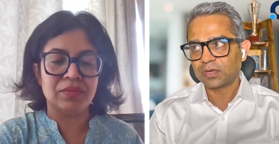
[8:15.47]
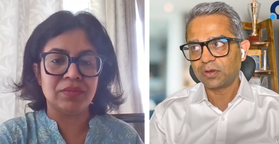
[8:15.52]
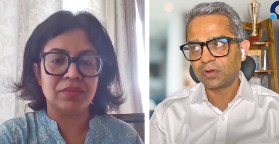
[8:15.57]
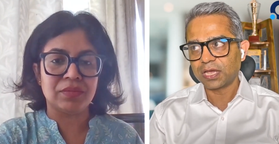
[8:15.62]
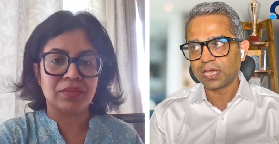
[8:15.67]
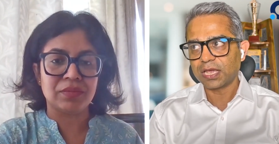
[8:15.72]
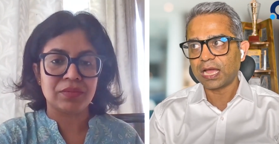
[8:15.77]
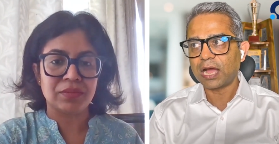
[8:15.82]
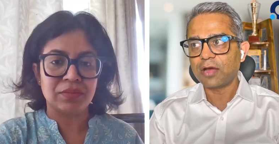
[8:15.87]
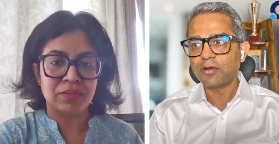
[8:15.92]

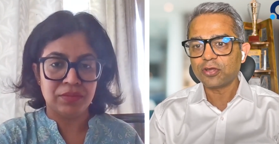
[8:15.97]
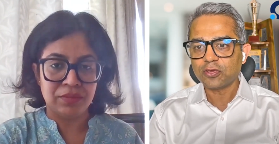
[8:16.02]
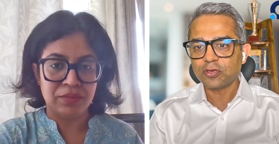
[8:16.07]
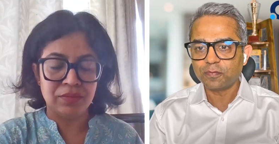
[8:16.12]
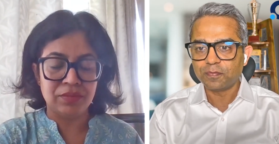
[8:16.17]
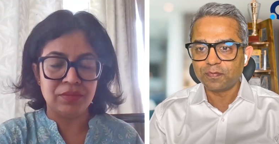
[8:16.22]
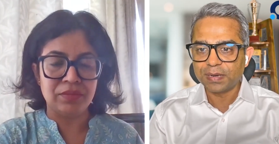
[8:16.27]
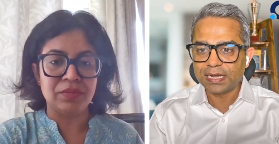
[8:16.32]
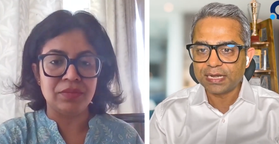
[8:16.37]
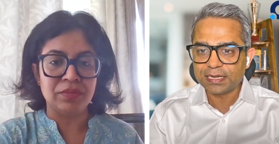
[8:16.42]
Speaker 1: okay how do
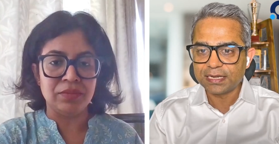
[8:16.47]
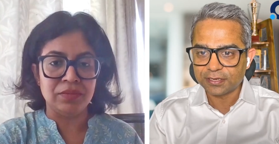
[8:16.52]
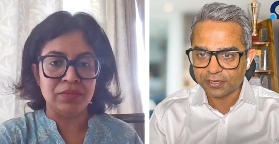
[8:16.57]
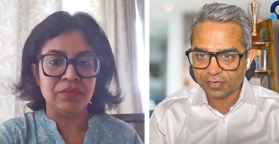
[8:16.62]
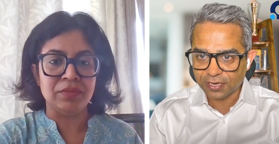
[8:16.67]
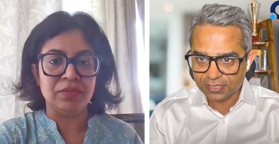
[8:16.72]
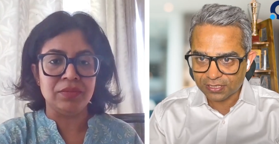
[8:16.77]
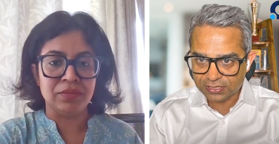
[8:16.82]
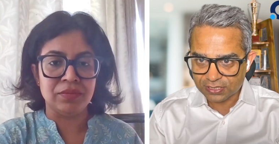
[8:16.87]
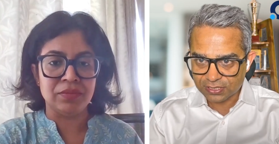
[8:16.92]
you build
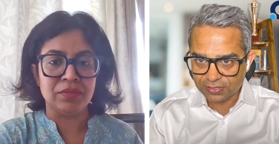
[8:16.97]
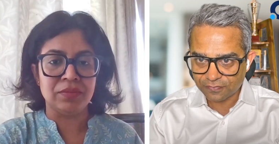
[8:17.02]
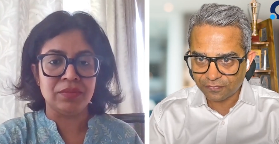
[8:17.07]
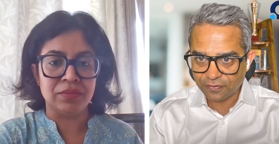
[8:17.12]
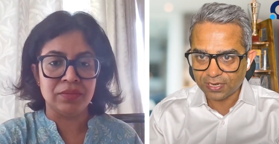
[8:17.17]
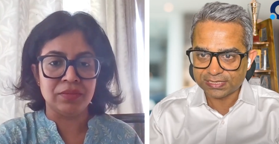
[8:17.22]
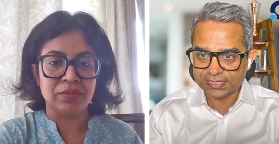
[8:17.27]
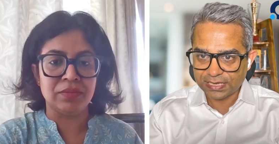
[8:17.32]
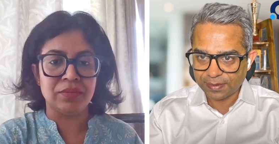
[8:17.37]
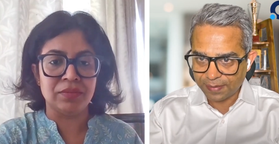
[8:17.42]
trust
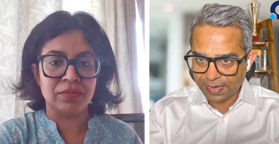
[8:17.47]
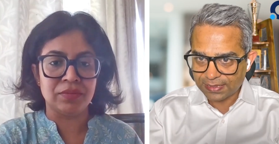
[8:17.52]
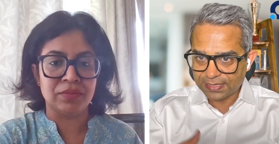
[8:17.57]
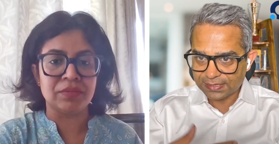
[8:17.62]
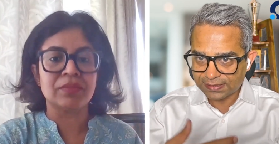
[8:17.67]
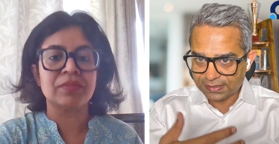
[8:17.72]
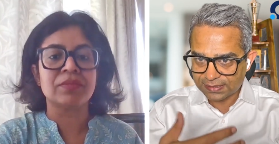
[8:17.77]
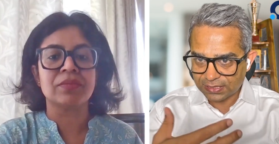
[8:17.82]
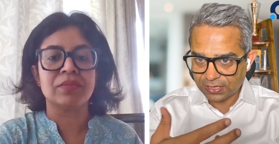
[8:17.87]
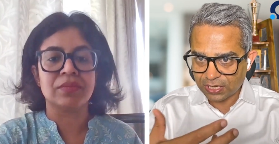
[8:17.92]
for example and
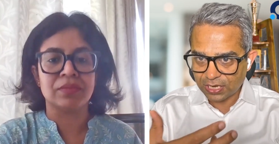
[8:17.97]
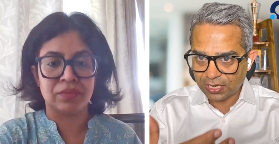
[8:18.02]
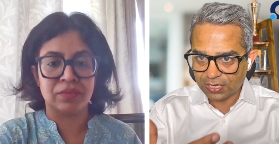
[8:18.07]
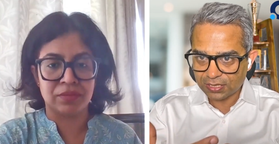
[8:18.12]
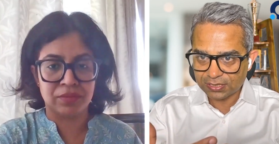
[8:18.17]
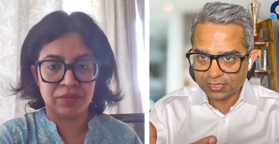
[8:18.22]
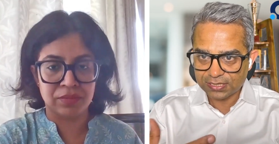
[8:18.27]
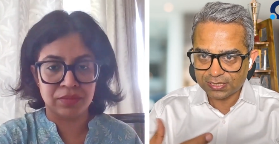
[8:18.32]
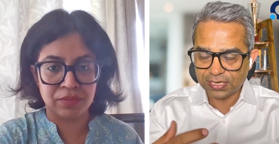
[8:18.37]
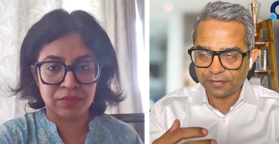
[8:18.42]
this is a
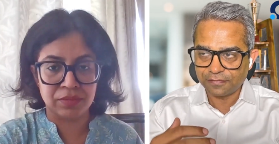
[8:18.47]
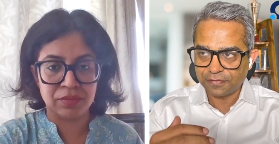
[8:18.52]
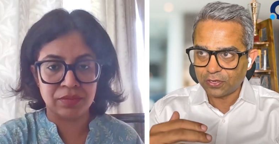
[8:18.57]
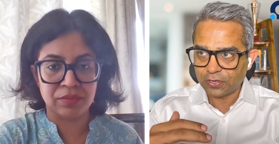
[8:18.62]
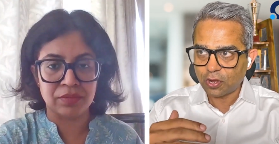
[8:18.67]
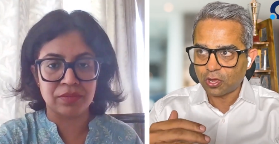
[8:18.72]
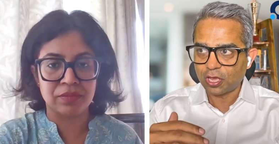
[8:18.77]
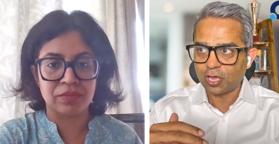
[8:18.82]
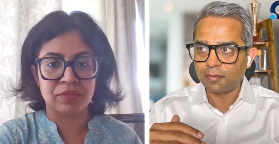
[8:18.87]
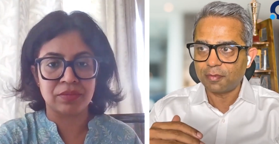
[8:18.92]
this, we're
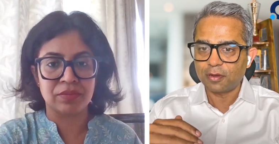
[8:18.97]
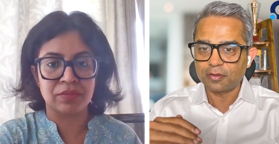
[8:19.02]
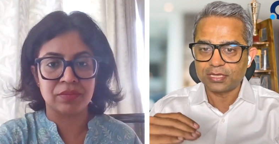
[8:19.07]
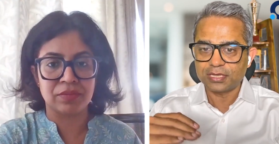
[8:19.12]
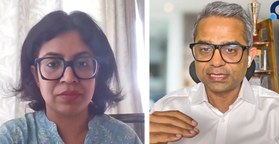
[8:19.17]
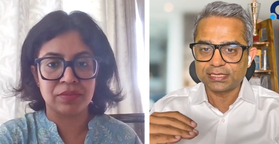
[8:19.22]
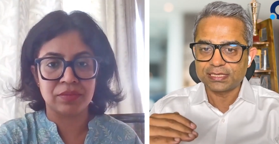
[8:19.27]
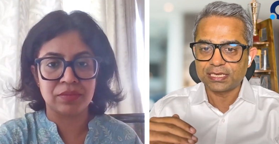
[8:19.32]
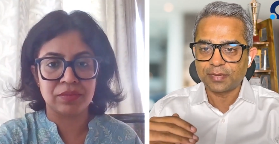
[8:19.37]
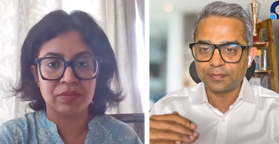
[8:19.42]
talking about
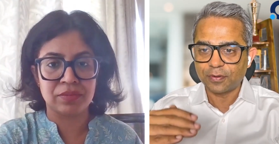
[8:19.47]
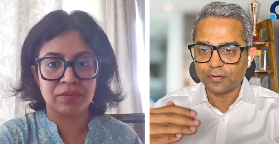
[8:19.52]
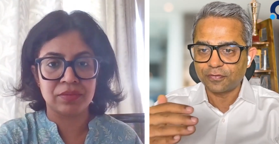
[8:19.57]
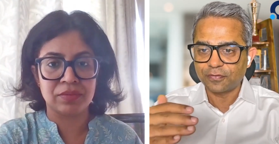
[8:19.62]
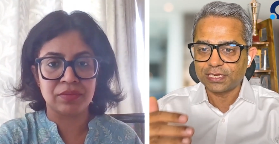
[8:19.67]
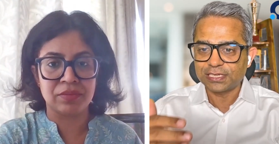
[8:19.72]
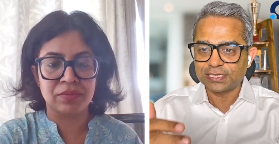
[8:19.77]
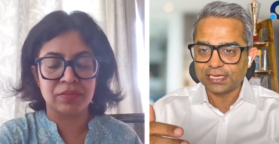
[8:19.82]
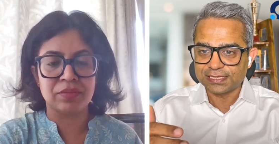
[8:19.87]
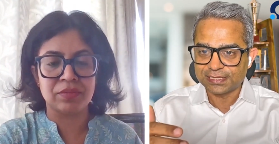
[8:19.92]
this in a
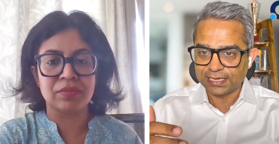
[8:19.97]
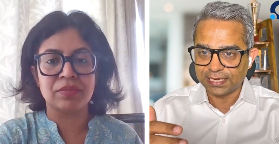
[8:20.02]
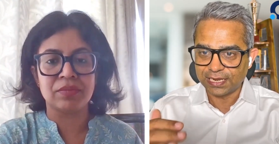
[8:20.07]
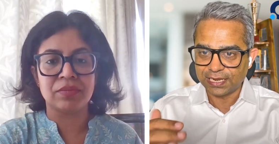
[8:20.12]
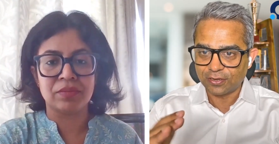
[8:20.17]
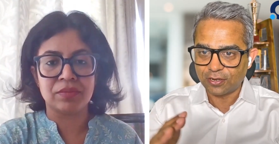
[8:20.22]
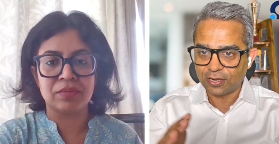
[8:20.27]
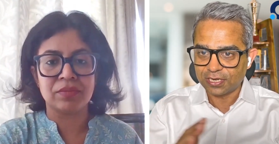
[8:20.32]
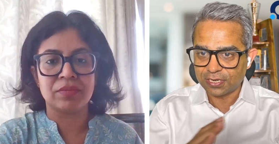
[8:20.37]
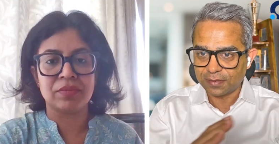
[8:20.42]
professional
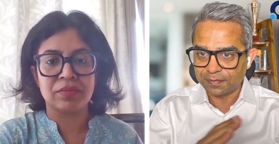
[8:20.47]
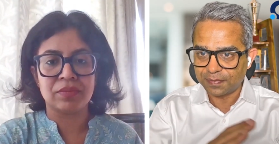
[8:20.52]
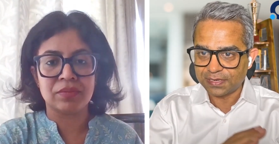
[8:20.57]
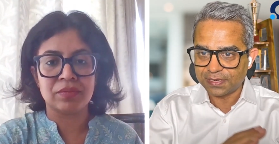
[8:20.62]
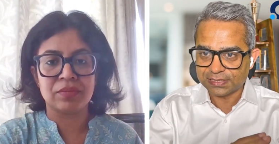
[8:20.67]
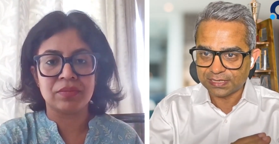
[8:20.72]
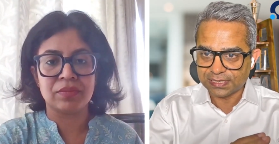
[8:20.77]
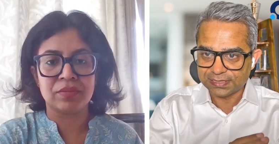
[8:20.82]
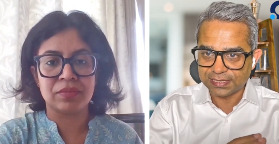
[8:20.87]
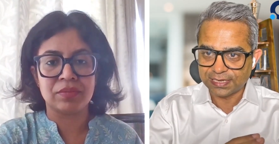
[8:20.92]
setting not in a
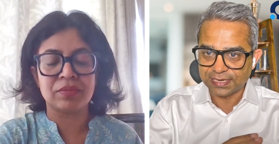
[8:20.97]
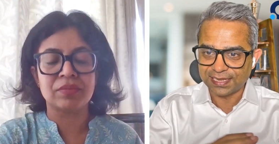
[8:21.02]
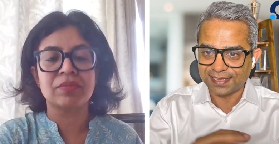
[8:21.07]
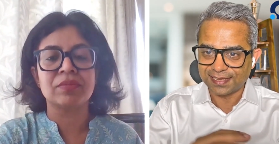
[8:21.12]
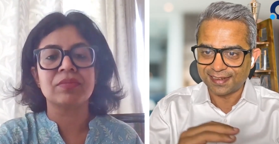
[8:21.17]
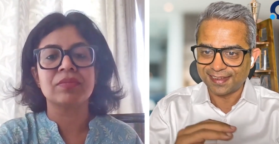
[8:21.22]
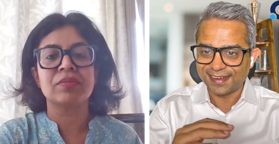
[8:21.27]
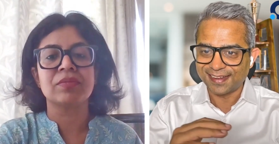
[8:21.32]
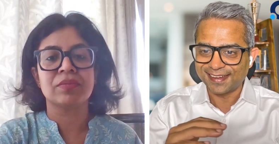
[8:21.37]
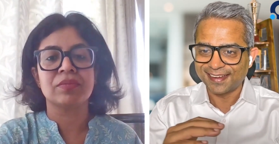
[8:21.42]
personal setting
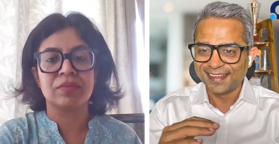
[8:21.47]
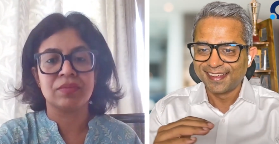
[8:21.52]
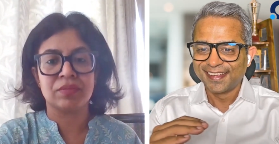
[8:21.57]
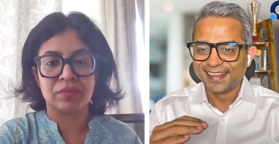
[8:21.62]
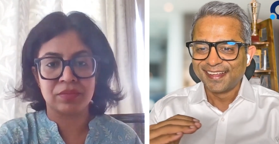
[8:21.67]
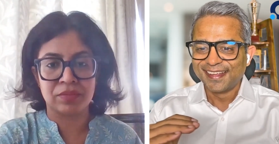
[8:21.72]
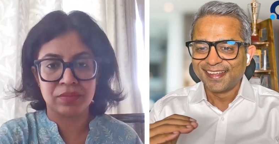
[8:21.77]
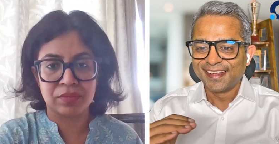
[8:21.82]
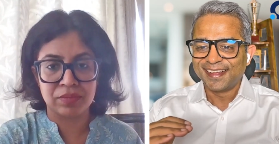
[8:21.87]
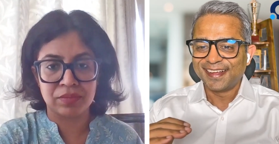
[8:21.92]
right
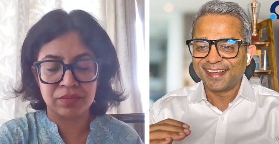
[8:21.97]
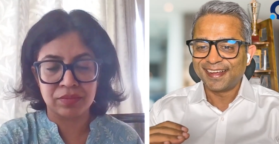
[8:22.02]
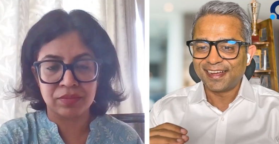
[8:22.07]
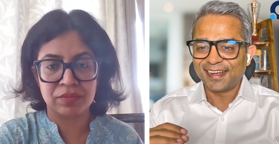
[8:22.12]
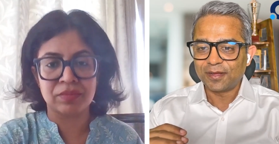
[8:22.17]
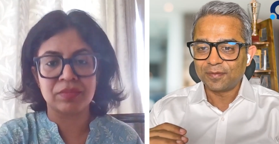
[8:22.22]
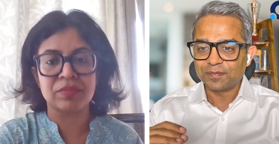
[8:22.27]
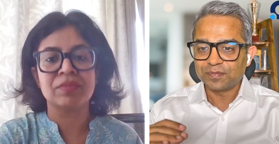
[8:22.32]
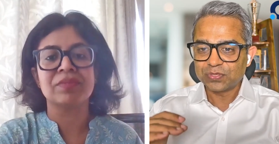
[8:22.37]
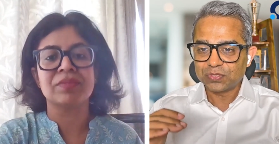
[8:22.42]

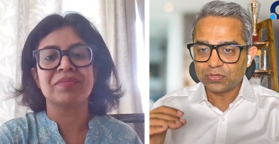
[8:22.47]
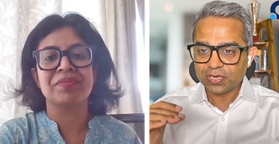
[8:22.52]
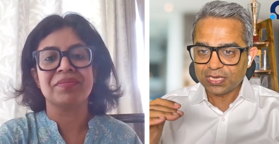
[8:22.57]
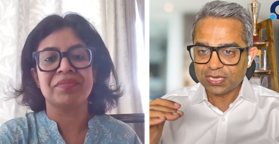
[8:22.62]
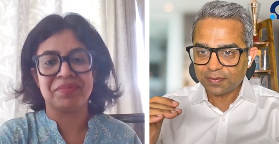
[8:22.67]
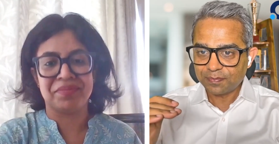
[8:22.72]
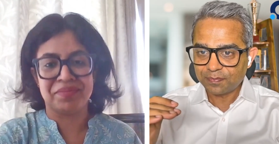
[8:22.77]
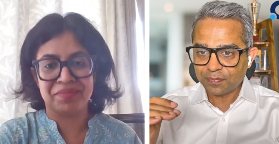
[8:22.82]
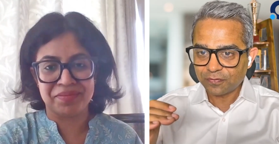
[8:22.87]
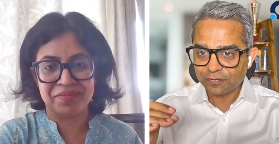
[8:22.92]
um, so
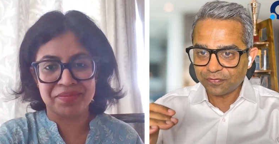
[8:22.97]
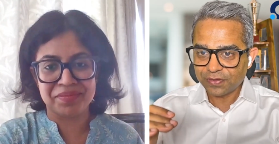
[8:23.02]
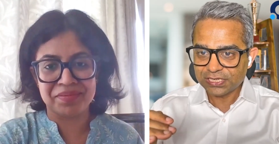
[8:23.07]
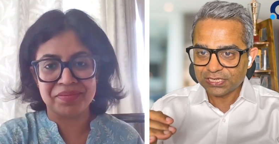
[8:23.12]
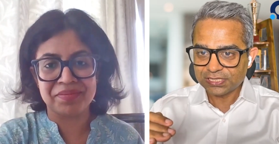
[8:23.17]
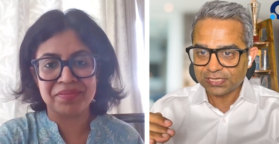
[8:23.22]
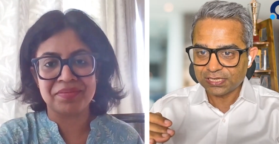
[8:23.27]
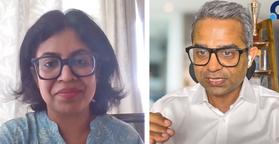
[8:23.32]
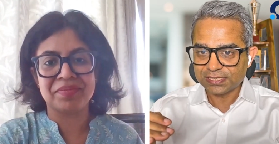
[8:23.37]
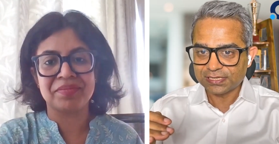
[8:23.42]
in a
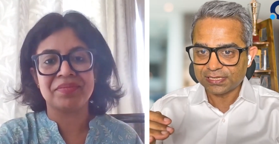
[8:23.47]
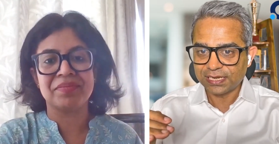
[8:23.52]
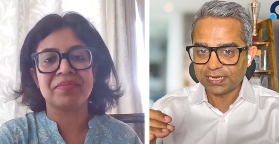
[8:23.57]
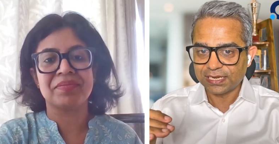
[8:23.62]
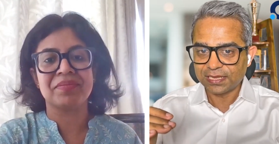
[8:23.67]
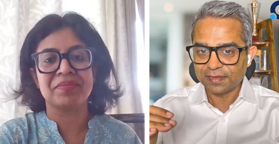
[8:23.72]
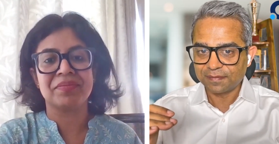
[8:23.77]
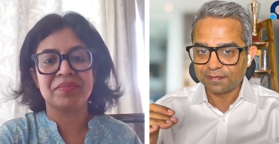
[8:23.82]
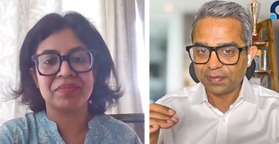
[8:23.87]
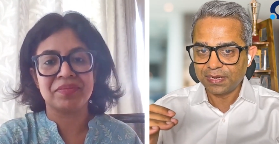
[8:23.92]
professional
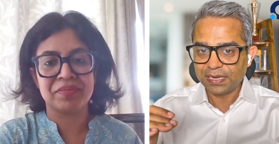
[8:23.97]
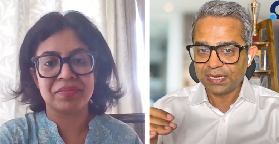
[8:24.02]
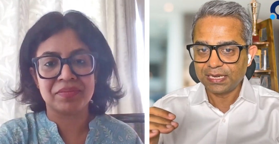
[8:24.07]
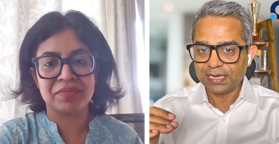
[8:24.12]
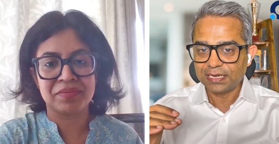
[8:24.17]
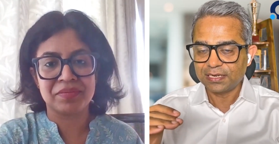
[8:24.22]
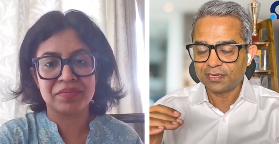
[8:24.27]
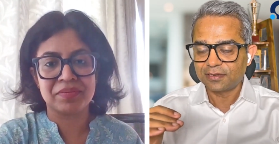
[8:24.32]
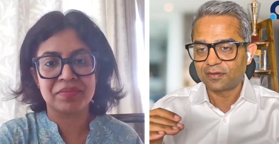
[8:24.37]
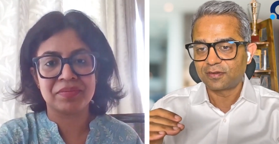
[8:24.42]
setting
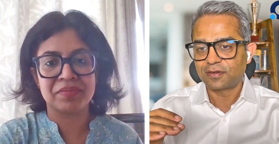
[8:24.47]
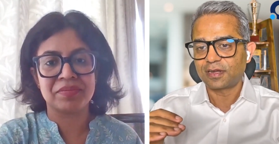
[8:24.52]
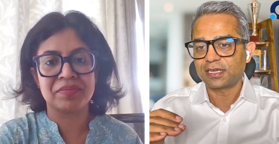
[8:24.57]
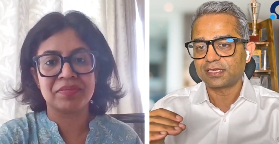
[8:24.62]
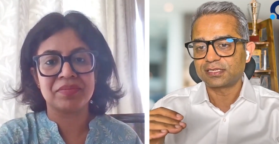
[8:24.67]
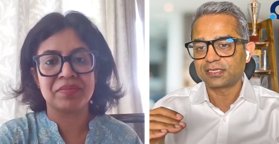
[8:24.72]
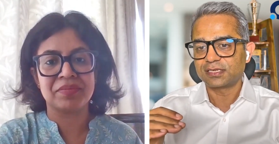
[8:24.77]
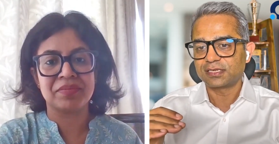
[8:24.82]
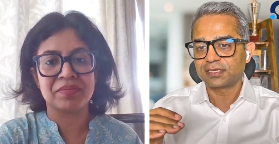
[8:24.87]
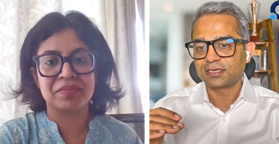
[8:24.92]
building
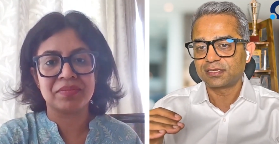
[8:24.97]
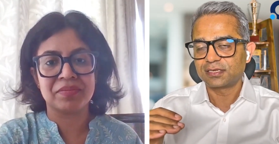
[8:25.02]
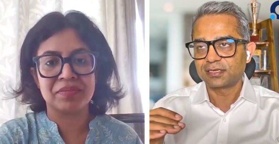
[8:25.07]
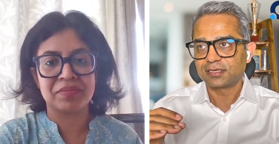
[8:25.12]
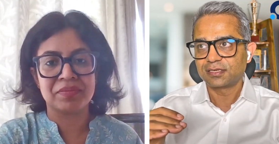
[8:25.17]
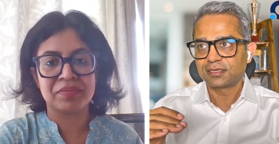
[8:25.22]
trust